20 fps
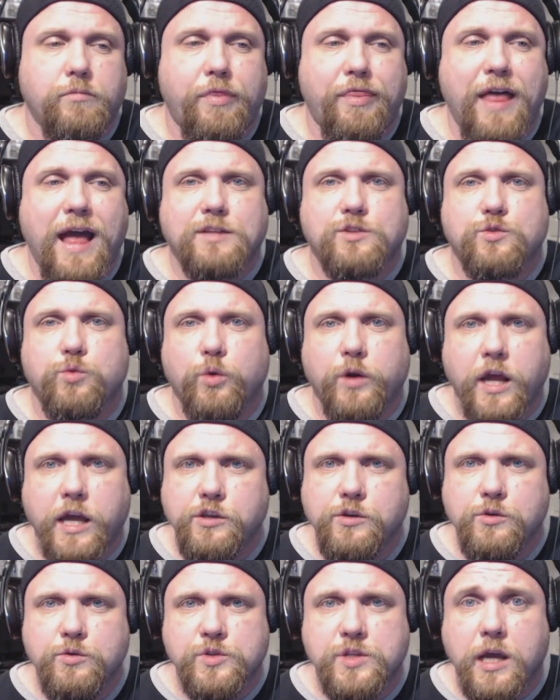that's what I
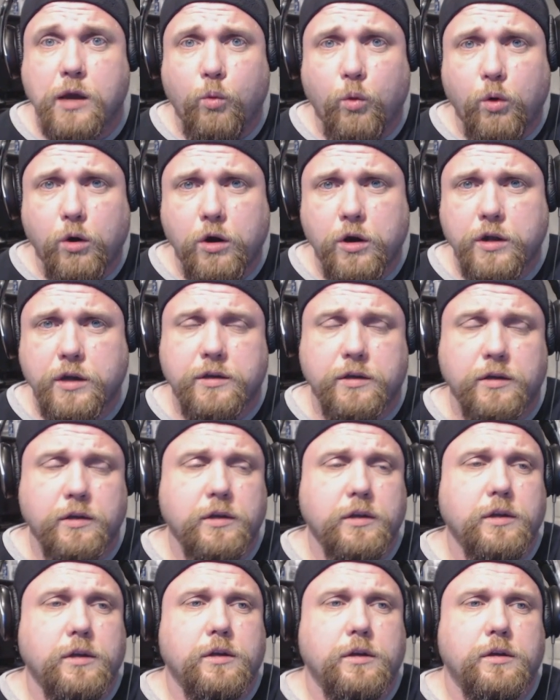use at work.
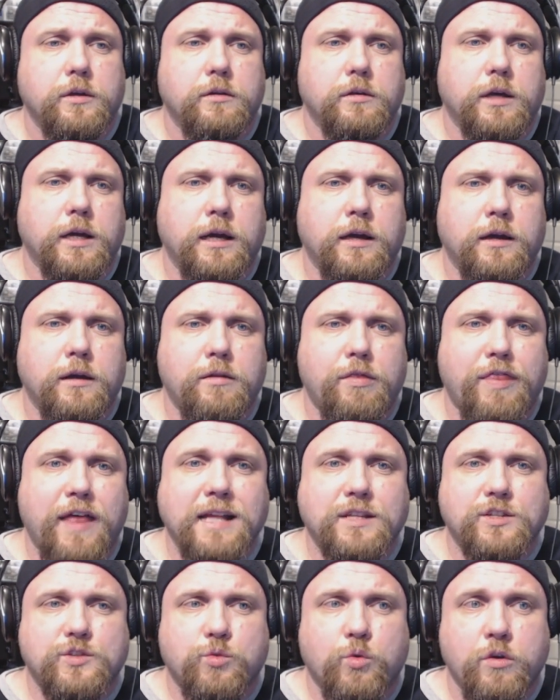Uh,
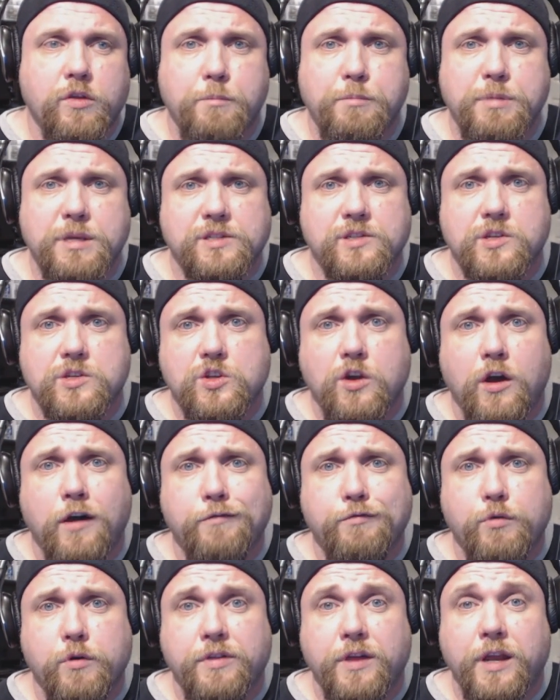that's where the business
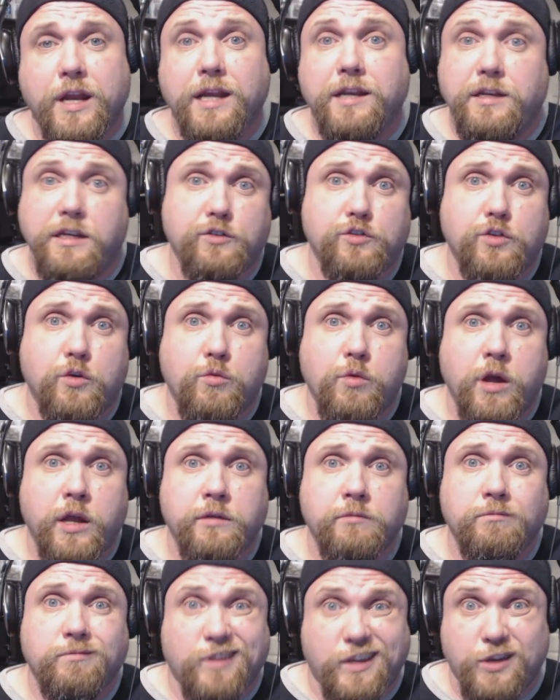software that I need to
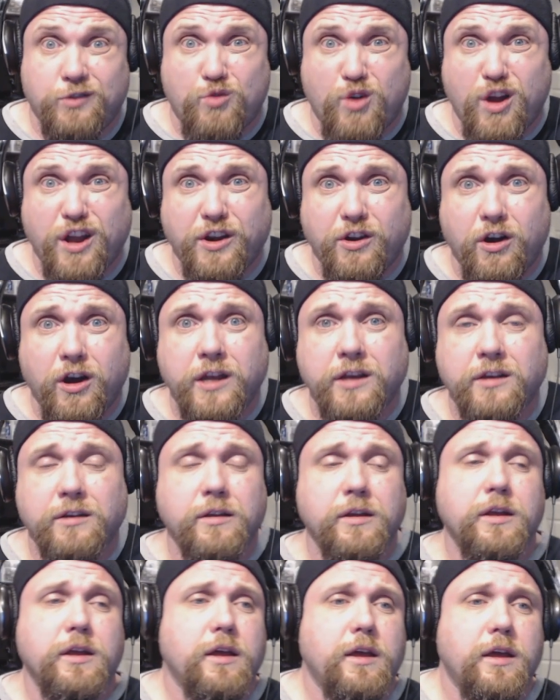run can run on
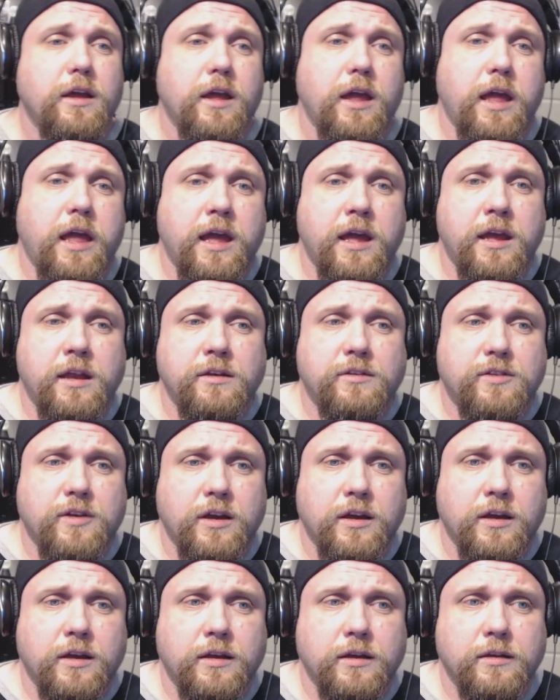and
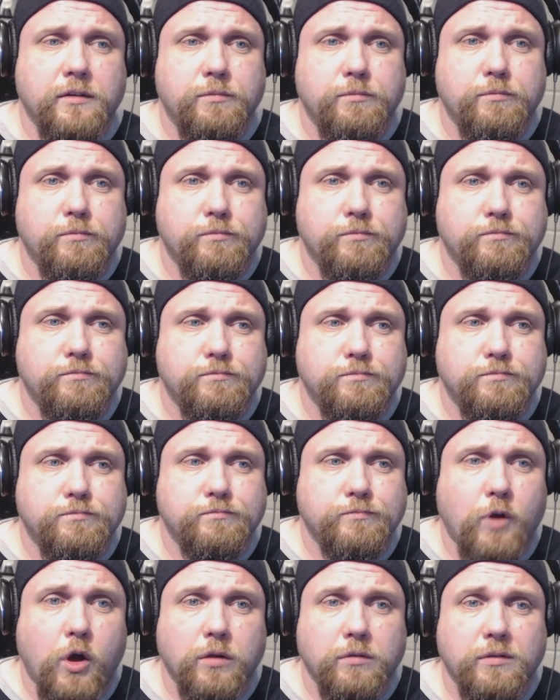uh,
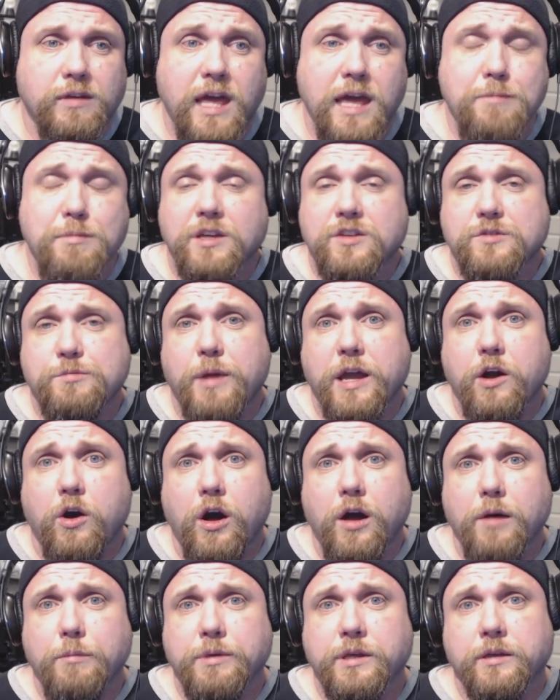gaming is my
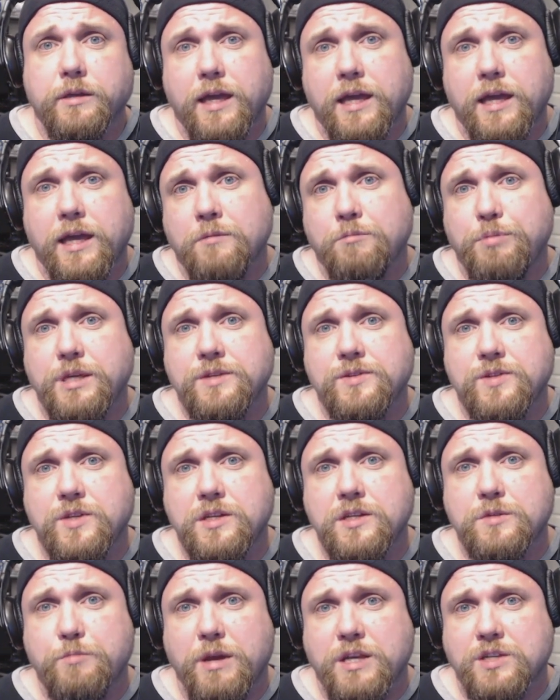hobby, and
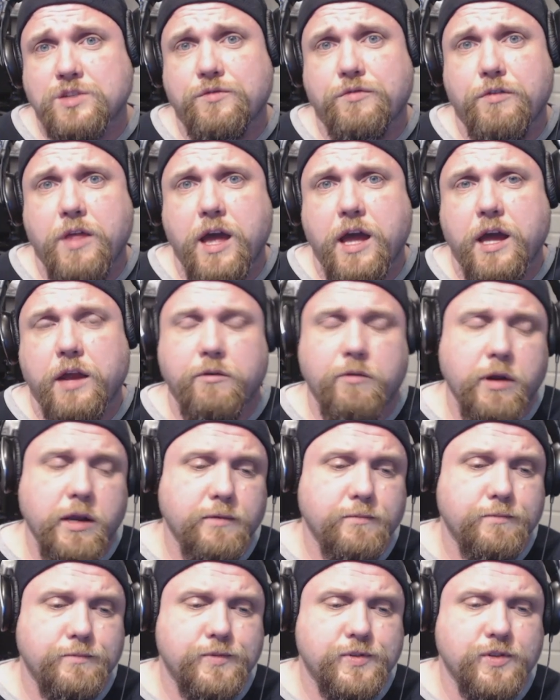PC is best for that,
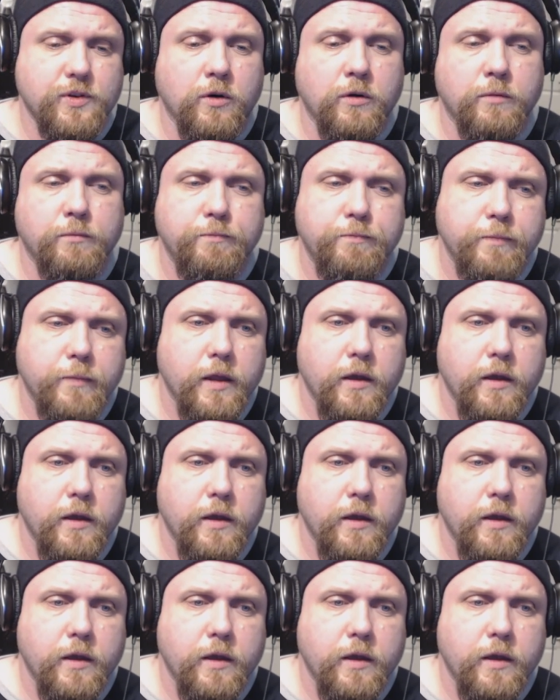right? So,